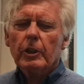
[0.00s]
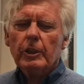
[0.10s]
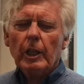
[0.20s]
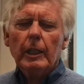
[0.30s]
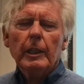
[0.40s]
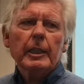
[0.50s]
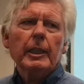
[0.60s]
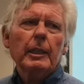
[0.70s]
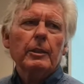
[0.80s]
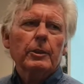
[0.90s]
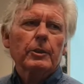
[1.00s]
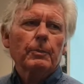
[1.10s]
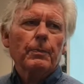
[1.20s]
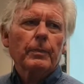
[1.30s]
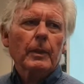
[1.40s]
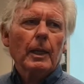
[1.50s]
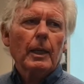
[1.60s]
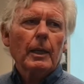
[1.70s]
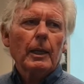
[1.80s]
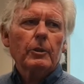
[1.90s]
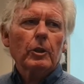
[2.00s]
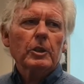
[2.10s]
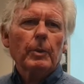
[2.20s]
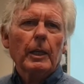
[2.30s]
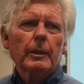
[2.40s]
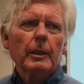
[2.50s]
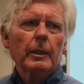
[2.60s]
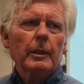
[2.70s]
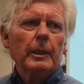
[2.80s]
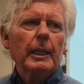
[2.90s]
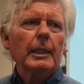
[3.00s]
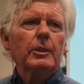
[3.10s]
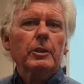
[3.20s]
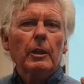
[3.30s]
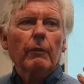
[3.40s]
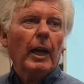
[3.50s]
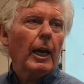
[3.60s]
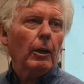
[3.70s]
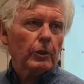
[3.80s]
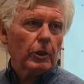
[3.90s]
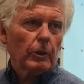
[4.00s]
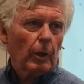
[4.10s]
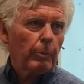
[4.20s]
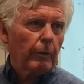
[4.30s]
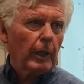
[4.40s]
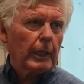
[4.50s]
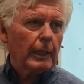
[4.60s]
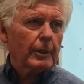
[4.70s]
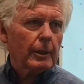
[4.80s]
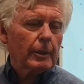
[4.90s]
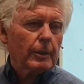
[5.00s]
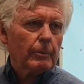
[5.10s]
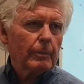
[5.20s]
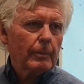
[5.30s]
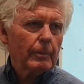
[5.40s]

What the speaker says: concerning the keys, it talks about the gates of hell shall not prevail against us.